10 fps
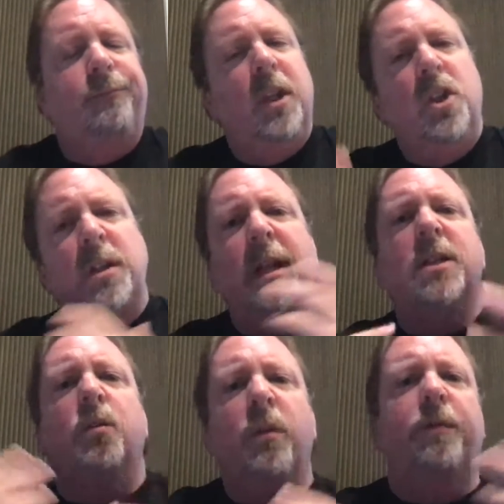just
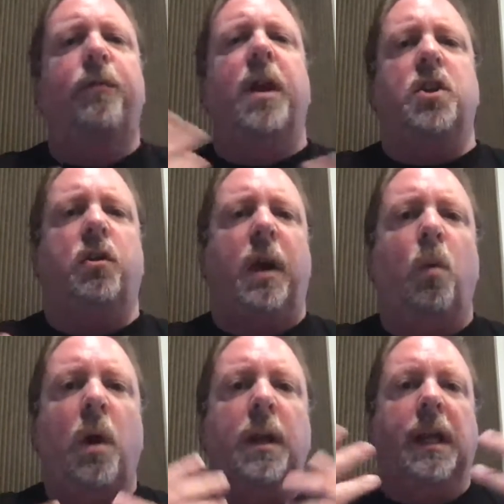as a refresher, I
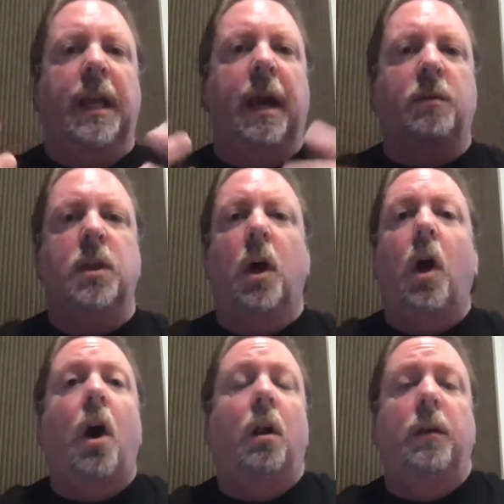wanted to get out to
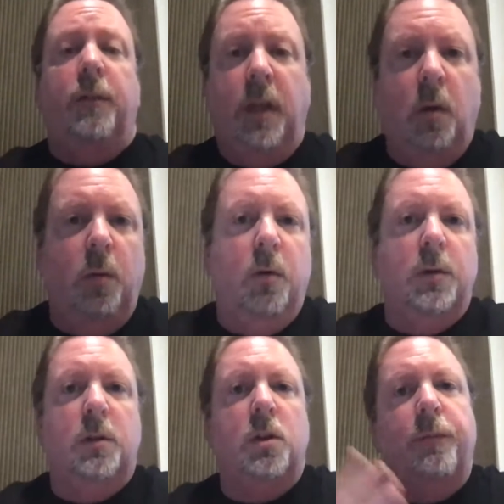all of the
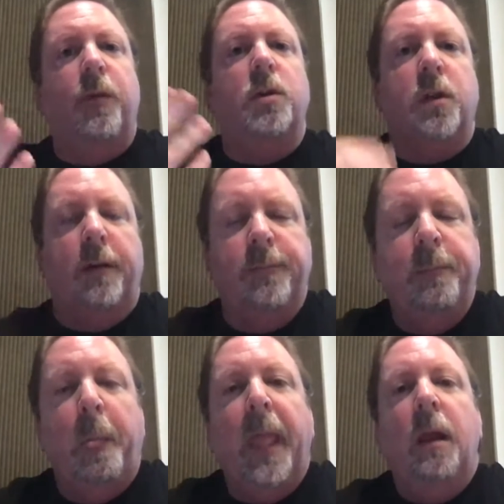owners. So first off,
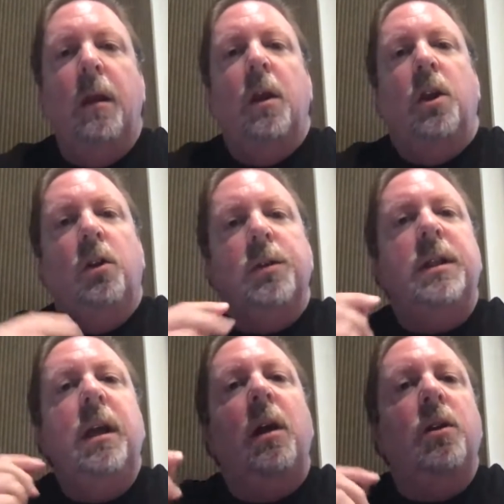you'll
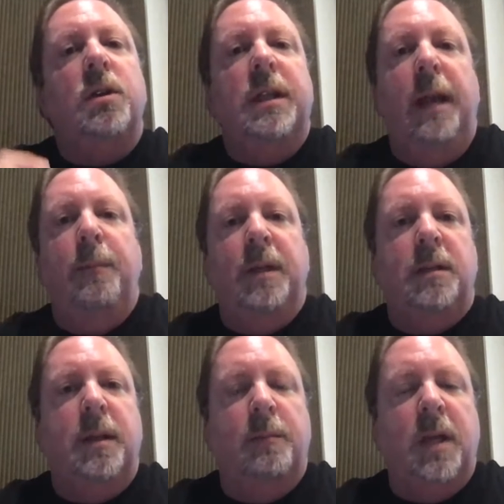see on your statements
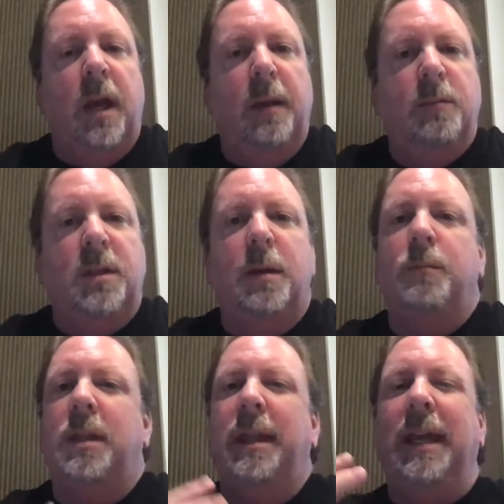sometimes
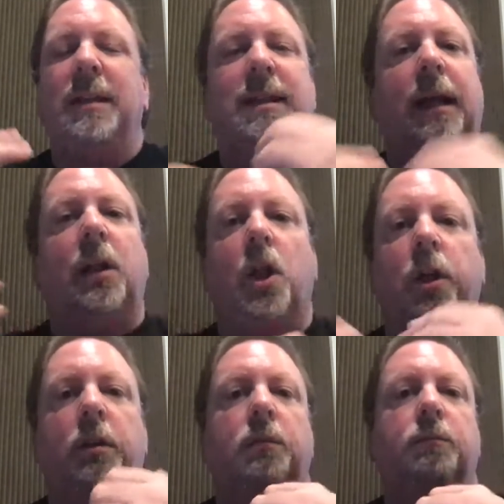some things that
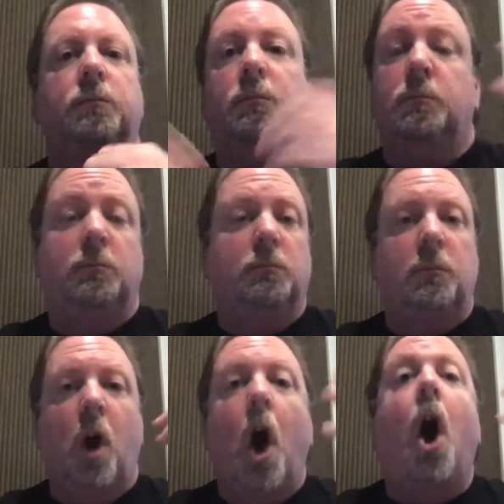look
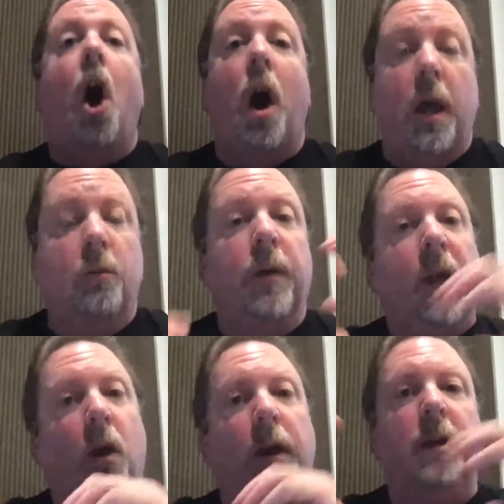odd
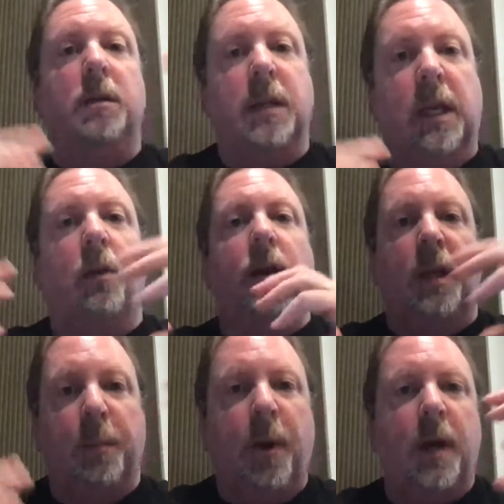regarding security
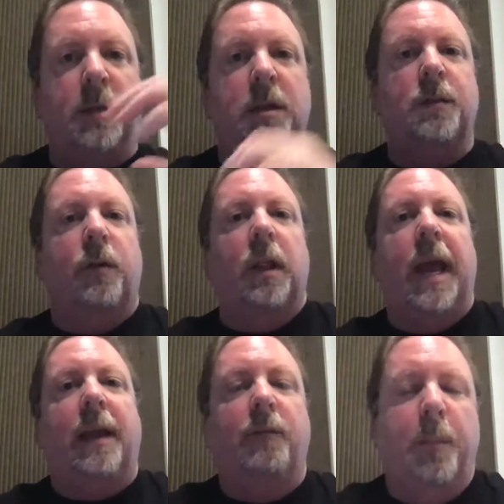deposits, for
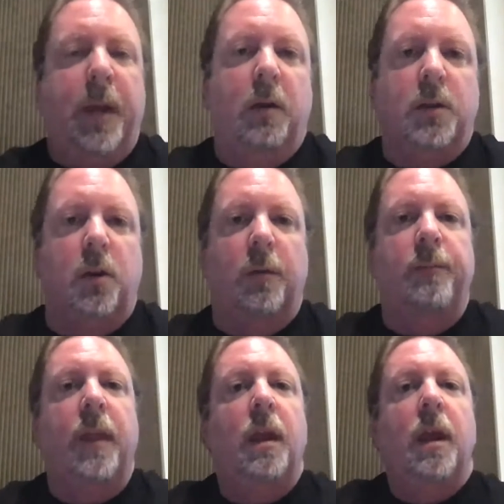lack of a better
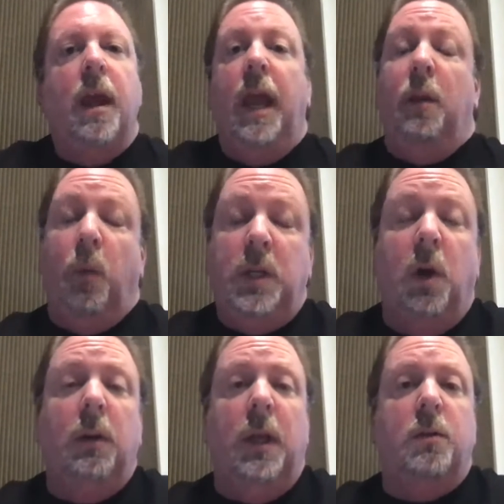term. And we
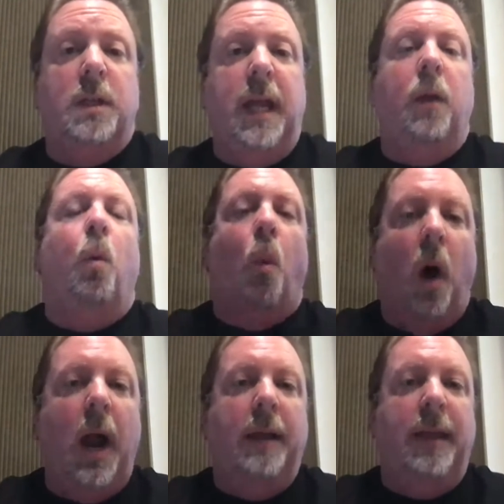totally understand
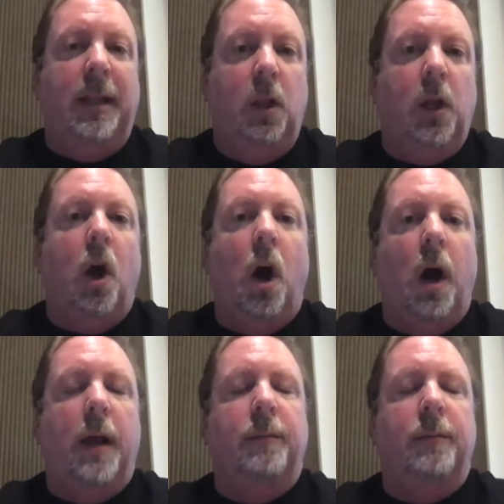why they look odd.